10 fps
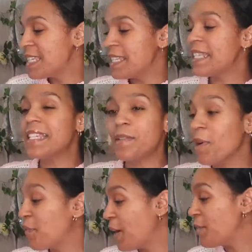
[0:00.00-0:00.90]
See, these are
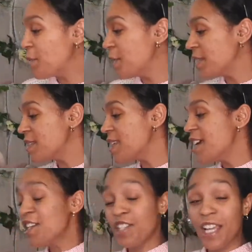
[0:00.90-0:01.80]
my favourite ones.
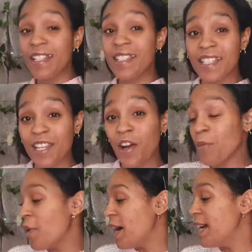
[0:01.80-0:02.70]
Chenda
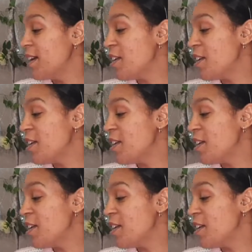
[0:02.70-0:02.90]
DIY,